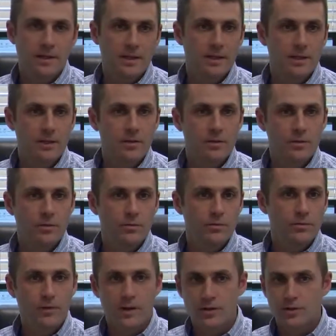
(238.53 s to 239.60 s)
like it needed a new
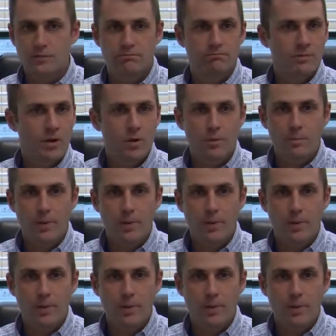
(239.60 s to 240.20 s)
fresh coat